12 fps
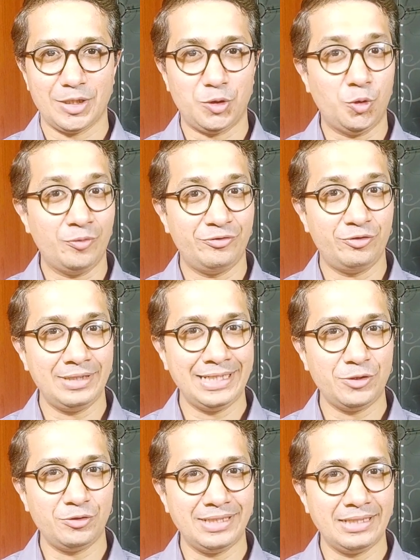
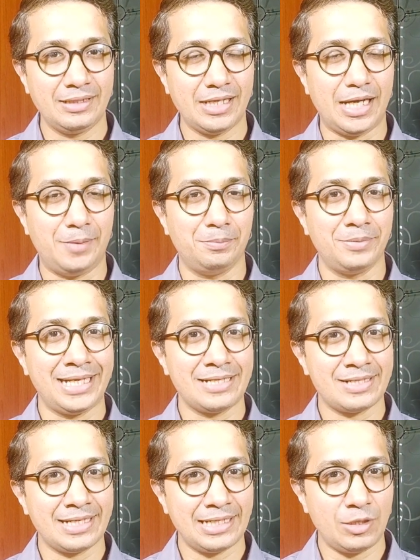Hopefully you did
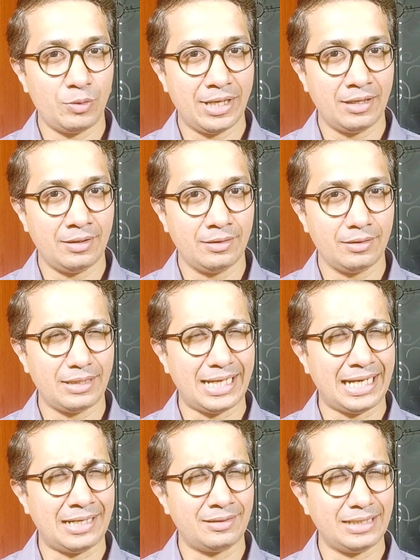amazingly well.
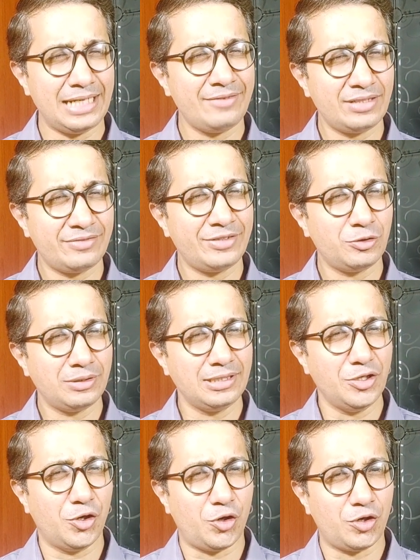And even if you
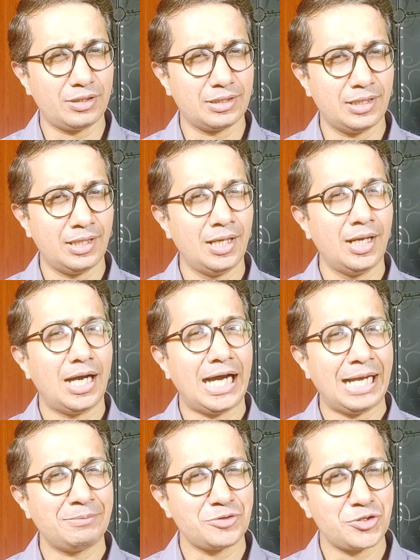did not,
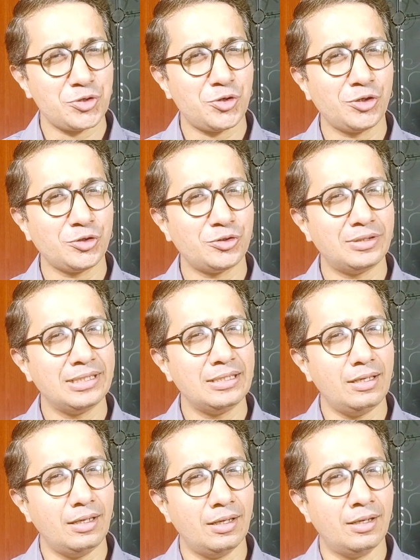I'm sure you
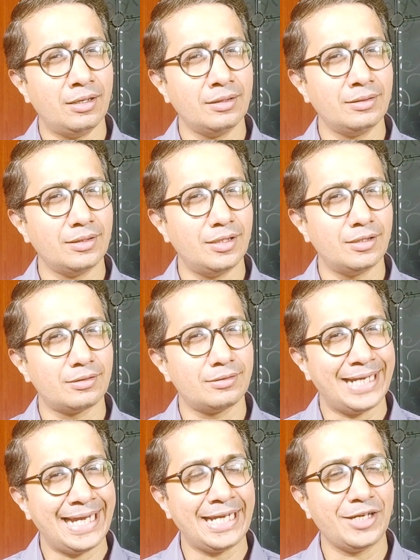did learn a
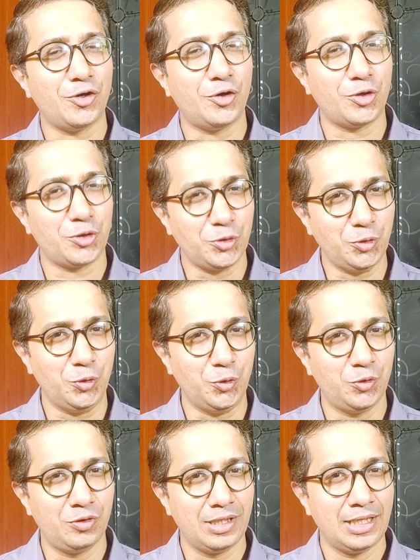thing or
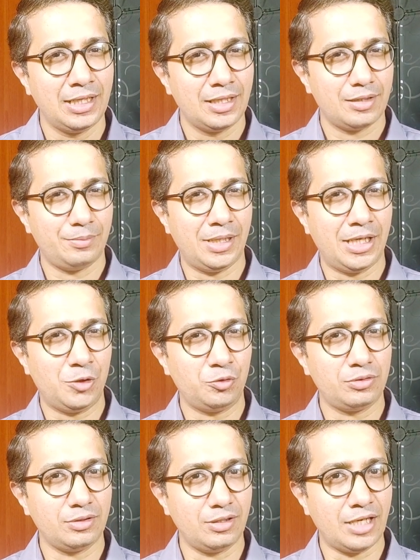two
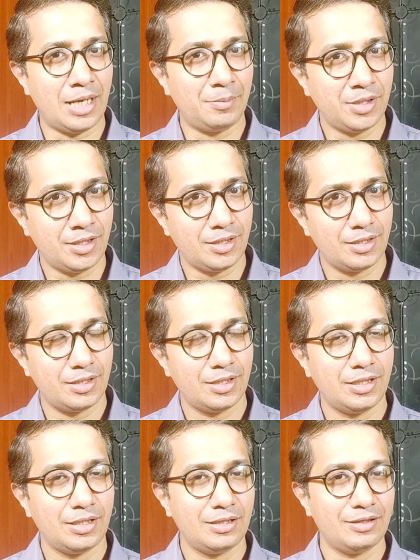about grammar,
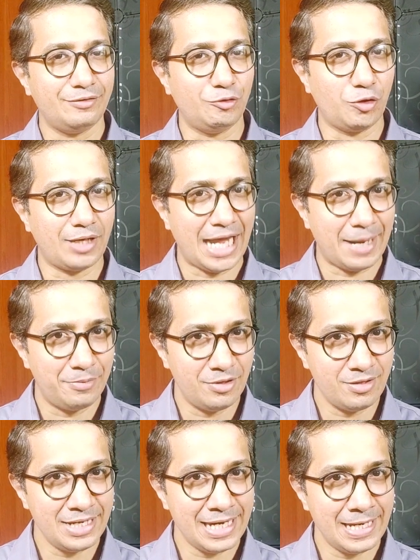
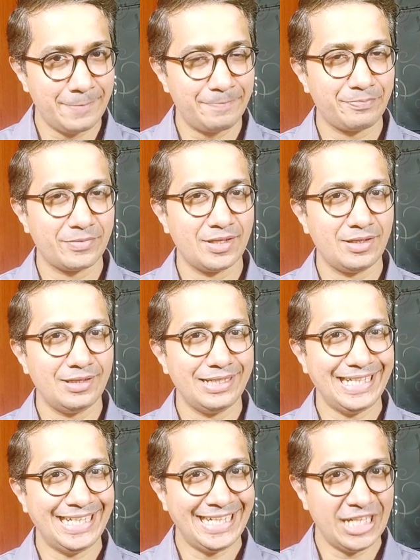vocabulary,
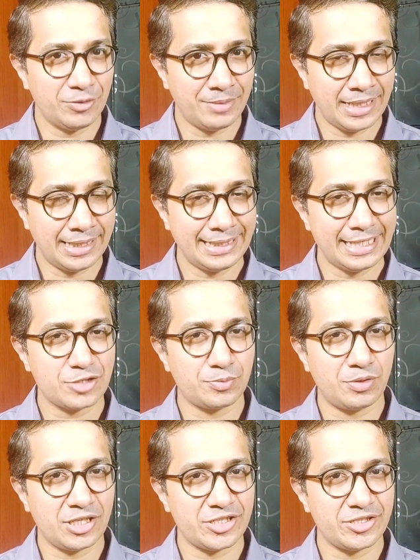idiomatic
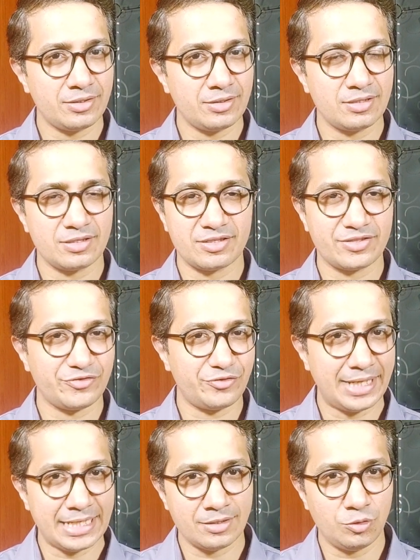expressions,
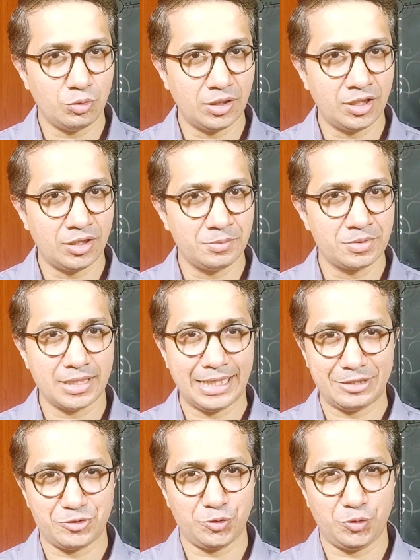phrasal verbs,
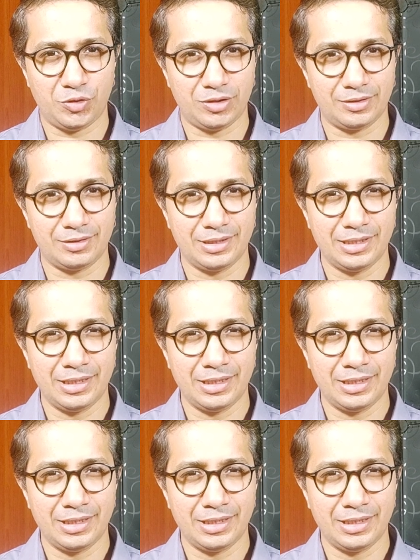and so on.